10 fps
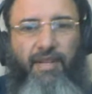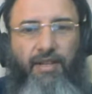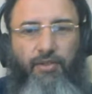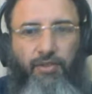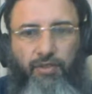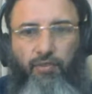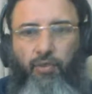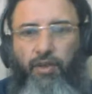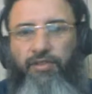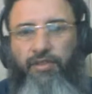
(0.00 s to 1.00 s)
So
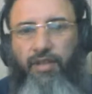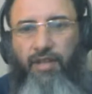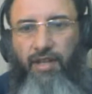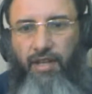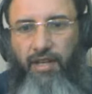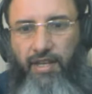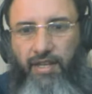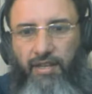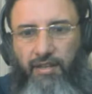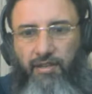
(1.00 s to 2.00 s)
this was
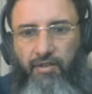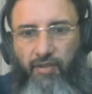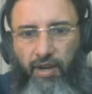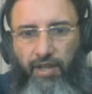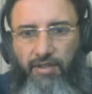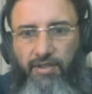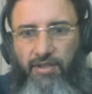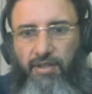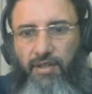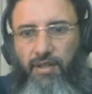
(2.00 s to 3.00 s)
a
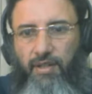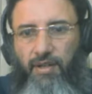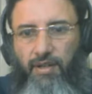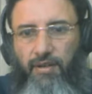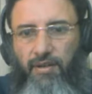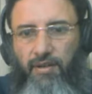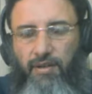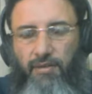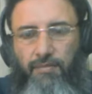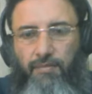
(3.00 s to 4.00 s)
great
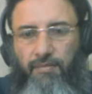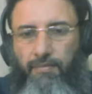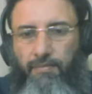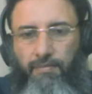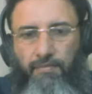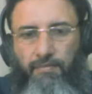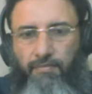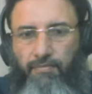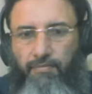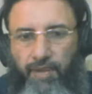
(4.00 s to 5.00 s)
uh,
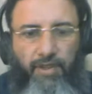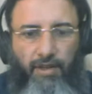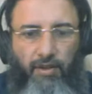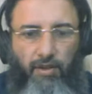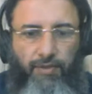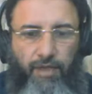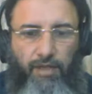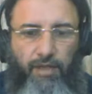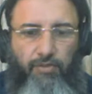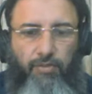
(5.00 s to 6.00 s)
blessing of
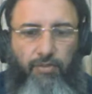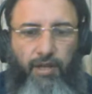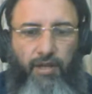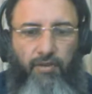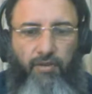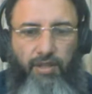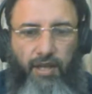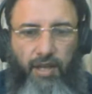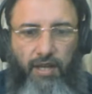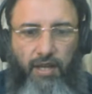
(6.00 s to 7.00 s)
Allah subhanahu wa
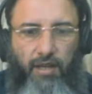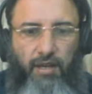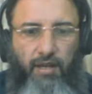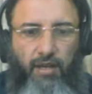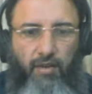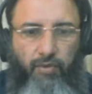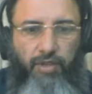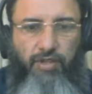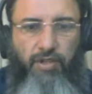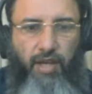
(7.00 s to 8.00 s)
ta'ala
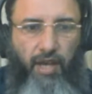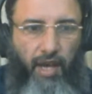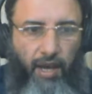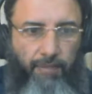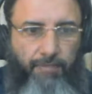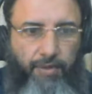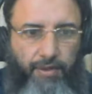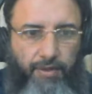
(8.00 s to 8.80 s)
which happened.